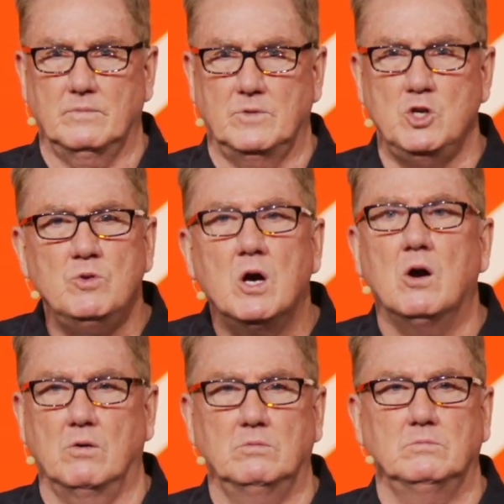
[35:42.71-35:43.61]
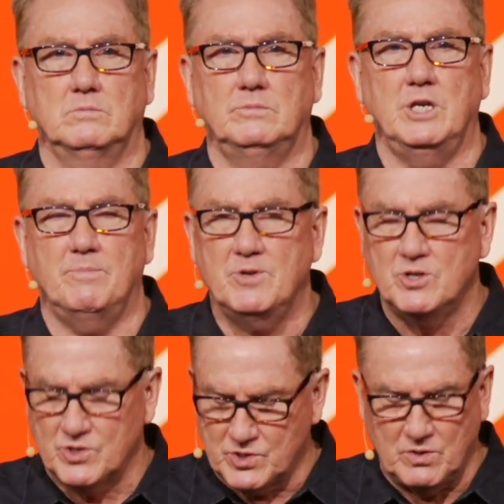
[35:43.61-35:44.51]
You know, deep in
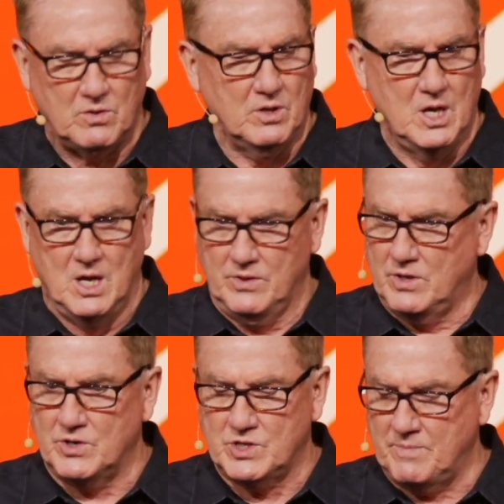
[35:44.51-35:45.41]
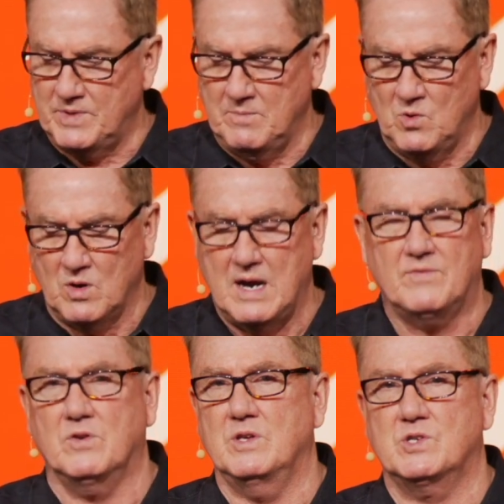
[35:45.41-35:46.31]
your soul, there's something more
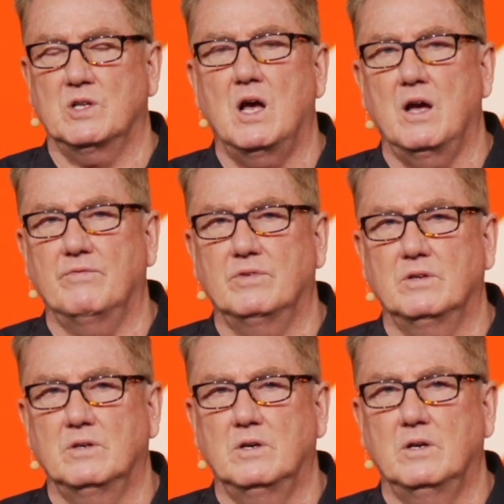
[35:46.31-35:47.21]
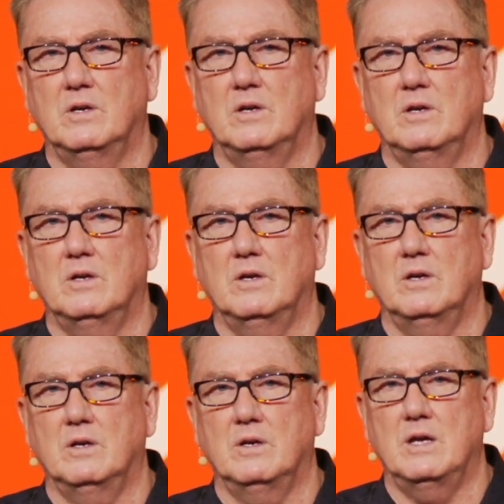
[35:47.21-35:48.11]
after this life.
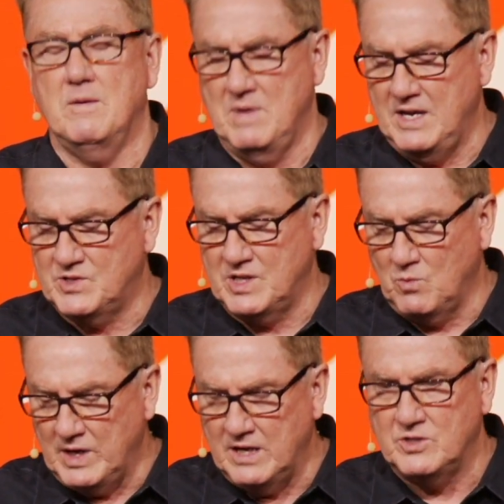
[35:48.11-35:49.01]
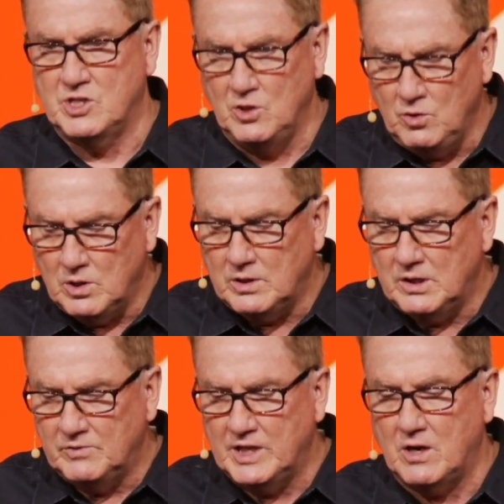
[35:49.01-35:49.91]
It means that we
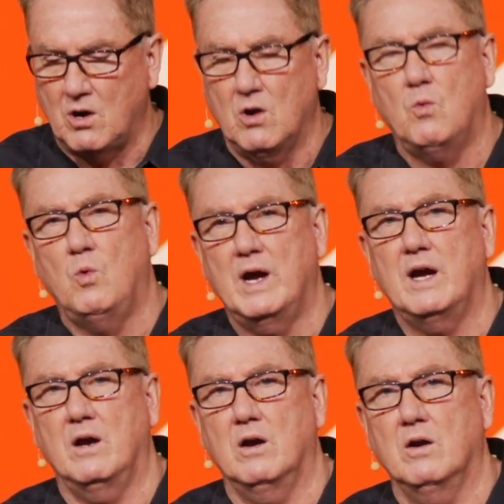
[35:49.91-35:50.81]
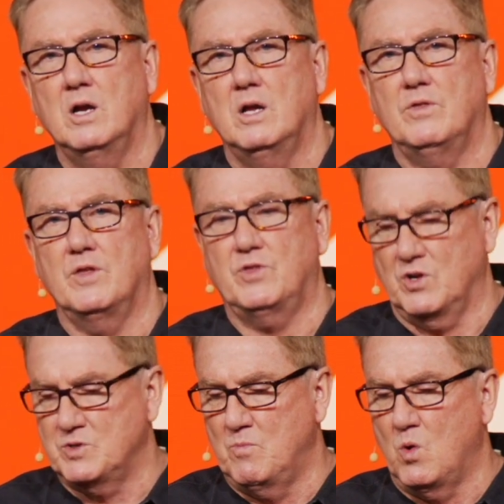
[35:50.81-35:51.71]
intuitively are aware that
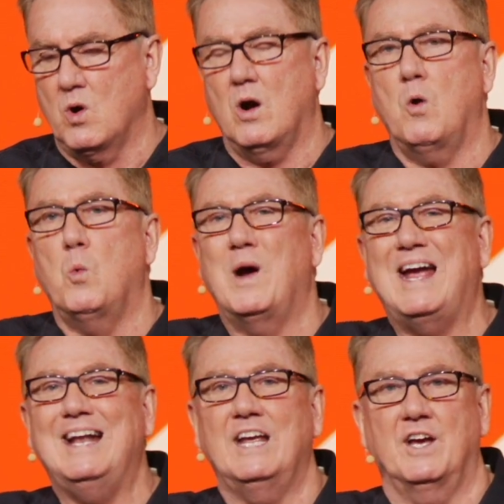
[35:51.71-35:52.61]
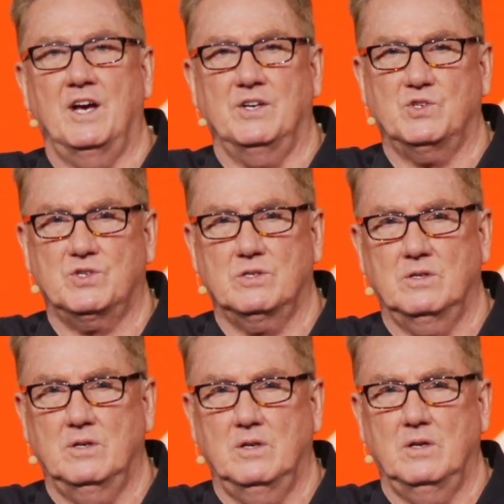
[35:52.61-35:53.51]
there's more awaiting us
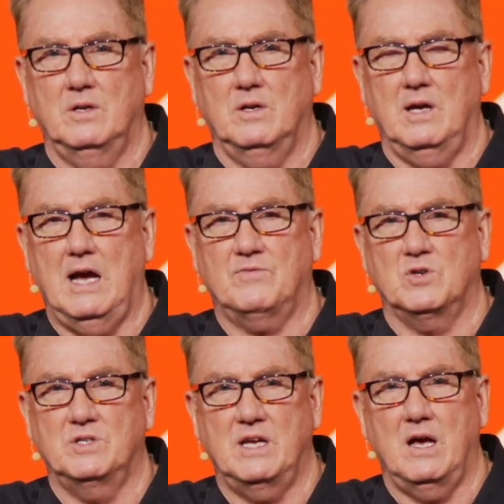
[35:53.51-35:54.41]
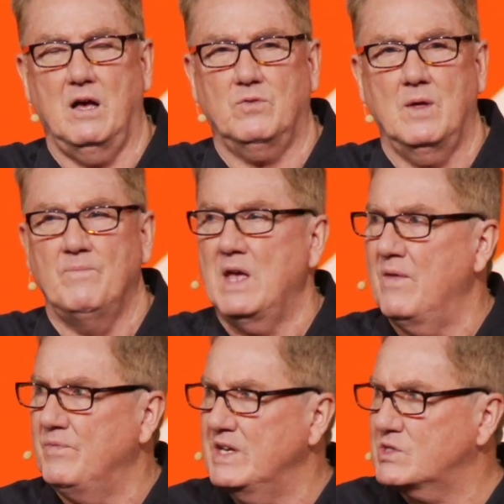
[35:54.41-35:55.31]
after death,
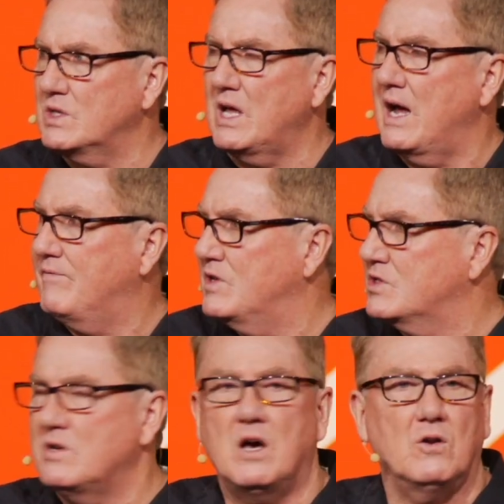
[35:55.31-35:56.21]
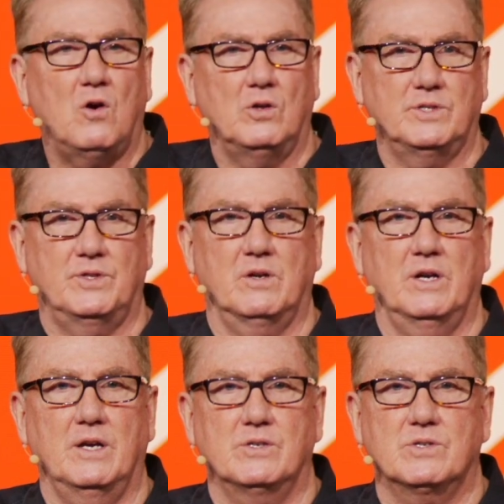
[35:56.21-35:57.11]
and this life is not all that
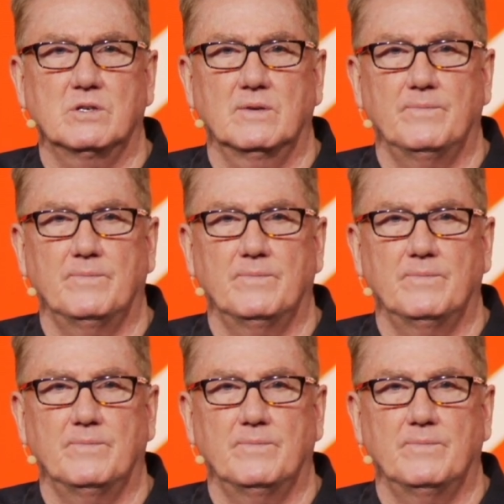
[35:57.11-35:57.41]
there is.